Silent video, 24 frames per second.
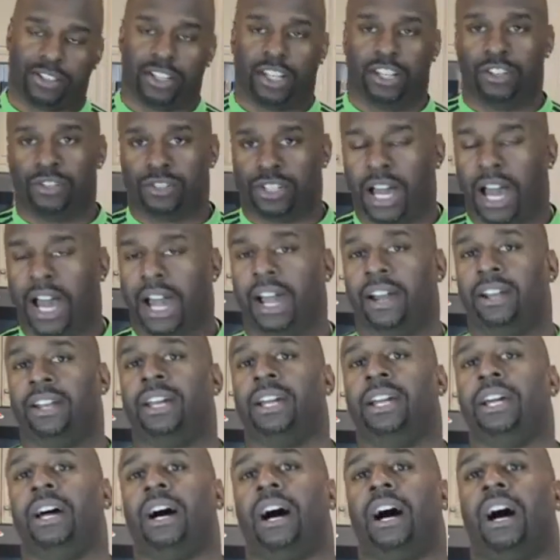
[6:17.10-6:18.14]
and you're tired.
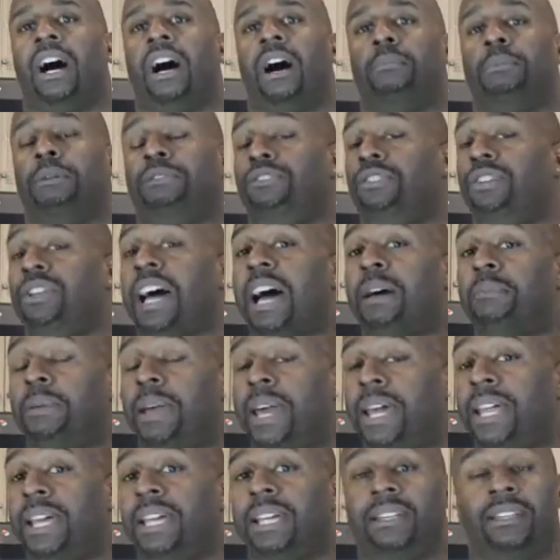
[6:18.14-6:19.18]
If you're
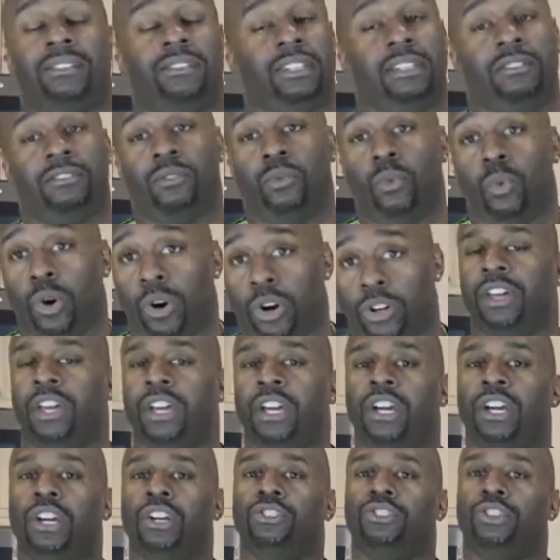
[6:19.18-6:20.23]
diabetic, it's even worse.
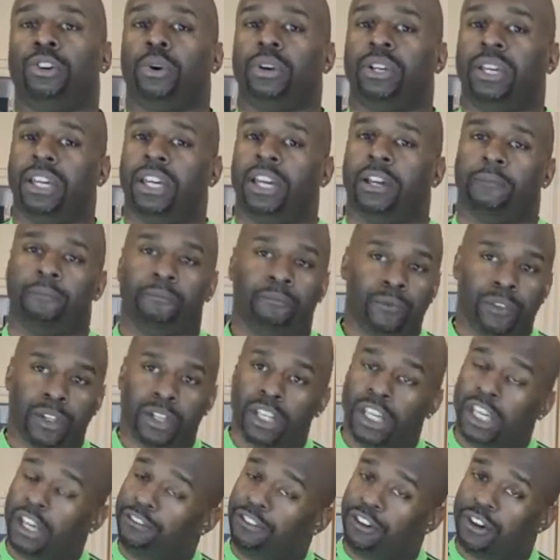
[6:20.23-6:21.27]
So again,
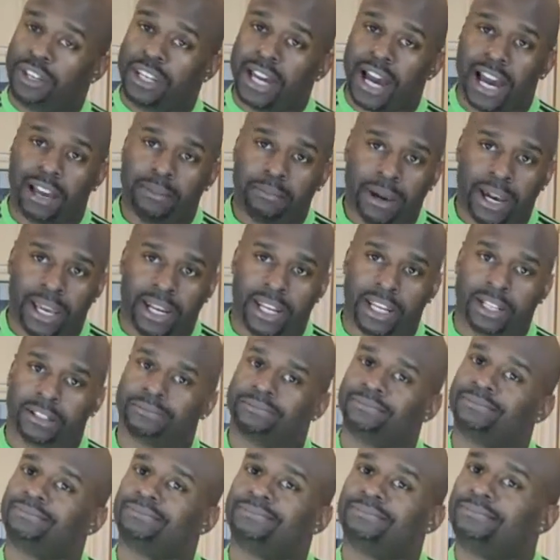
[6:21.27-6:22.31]
if you're
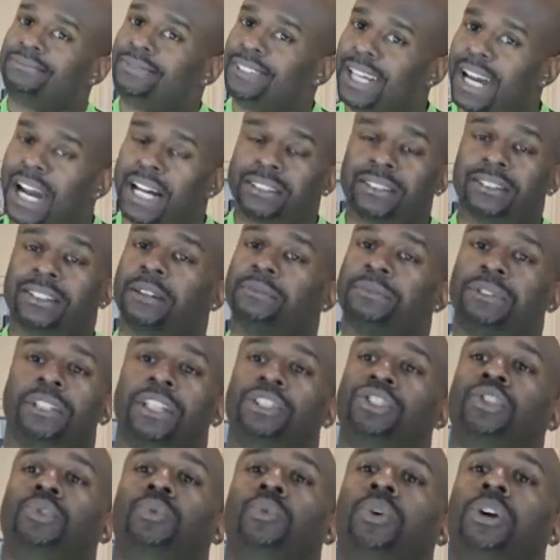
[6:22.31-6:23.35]
diabetic, not something
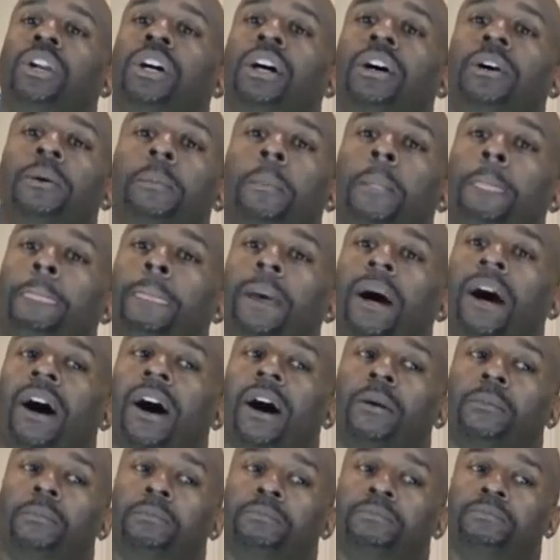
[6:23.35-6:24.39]
that you wanna
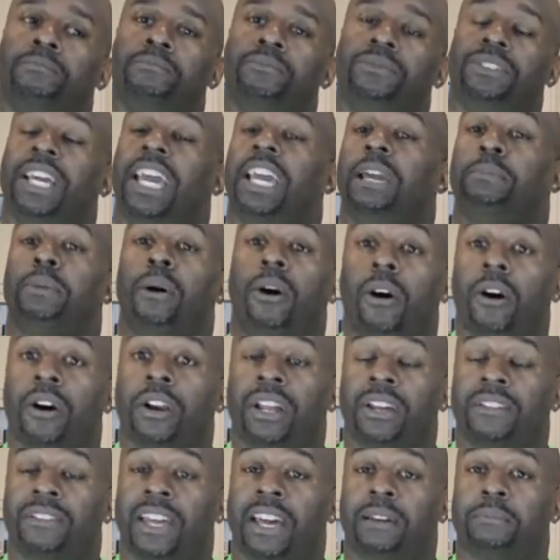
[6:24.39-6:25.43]
take part
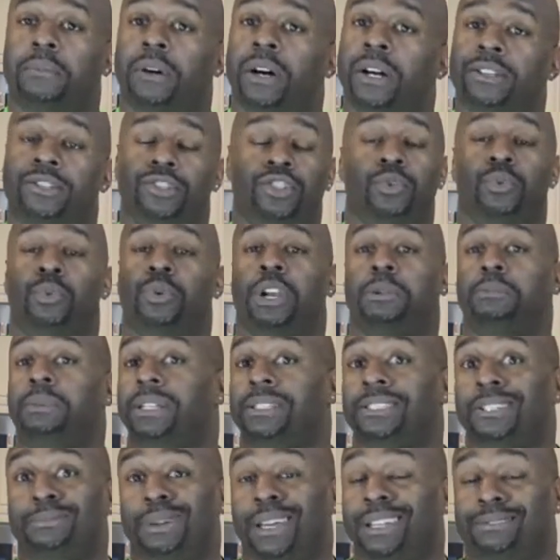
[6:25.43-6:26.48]
in that much. You
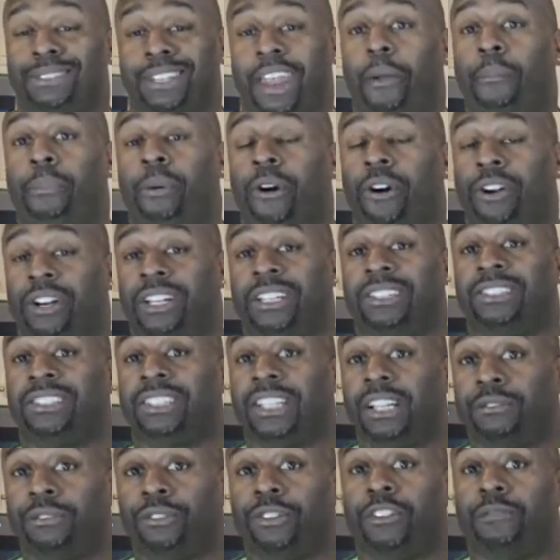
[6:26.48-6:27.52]
want to take part in a
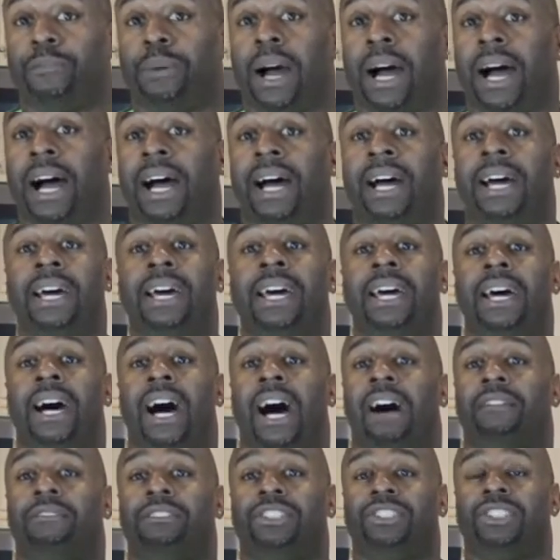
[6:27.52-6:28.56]
sliver of pie.
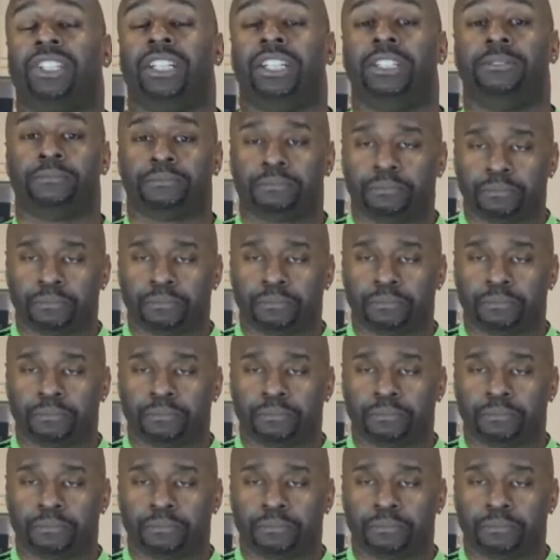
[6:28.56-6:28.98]
Obviously,